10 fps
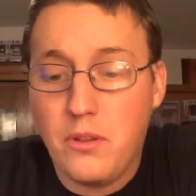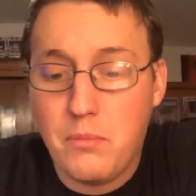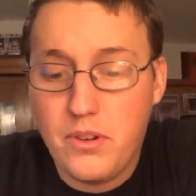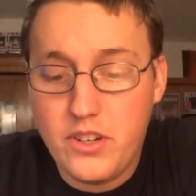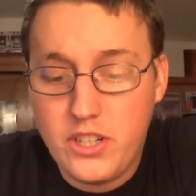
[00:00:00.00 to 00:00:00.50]
the
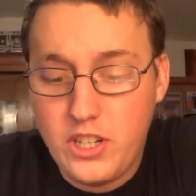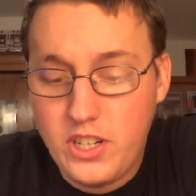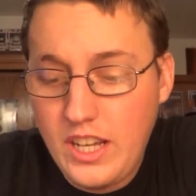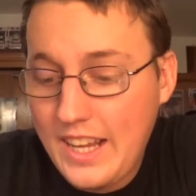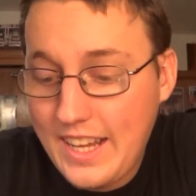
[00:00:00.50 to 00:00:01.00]
bridge,
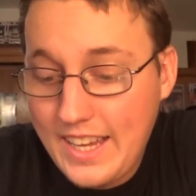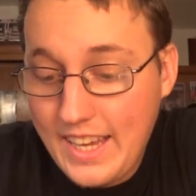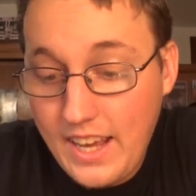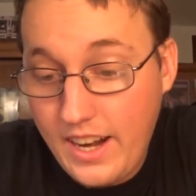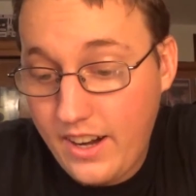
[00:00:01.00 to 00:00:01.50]

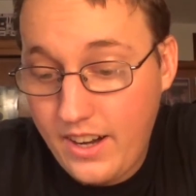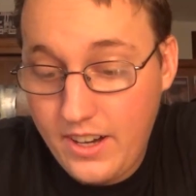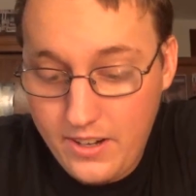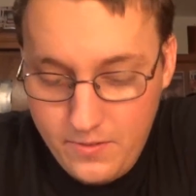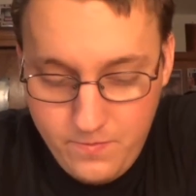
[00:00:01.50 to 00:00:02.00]
get out of
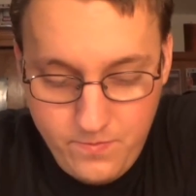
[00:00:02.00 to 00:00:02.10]
here.